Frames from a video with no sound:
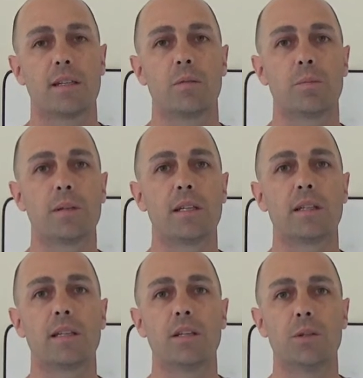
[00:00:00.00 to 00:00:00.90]
it won't be
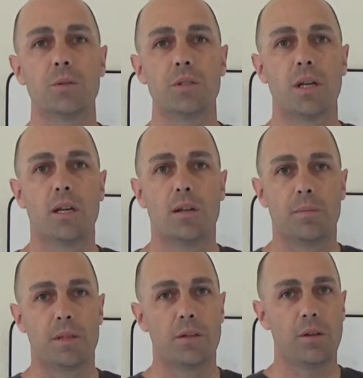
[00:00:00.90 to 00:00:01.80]
anything huge,
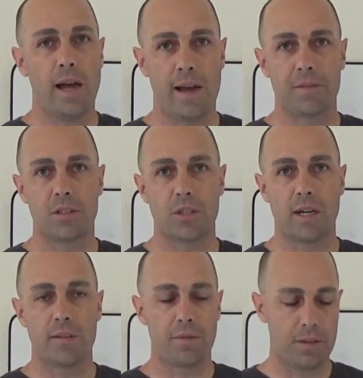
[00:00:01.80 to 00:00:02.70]
but you'll have to
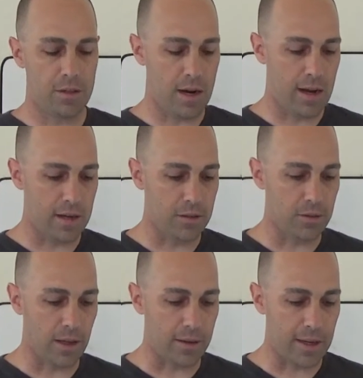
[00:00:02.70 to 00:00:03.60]
try and figure out how to
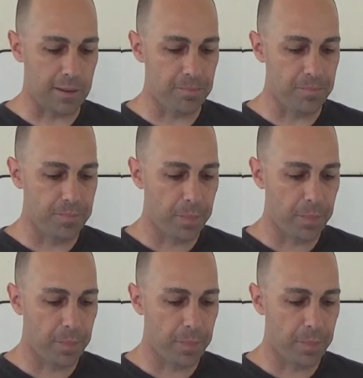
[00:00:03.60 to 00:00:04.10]
do that, okay?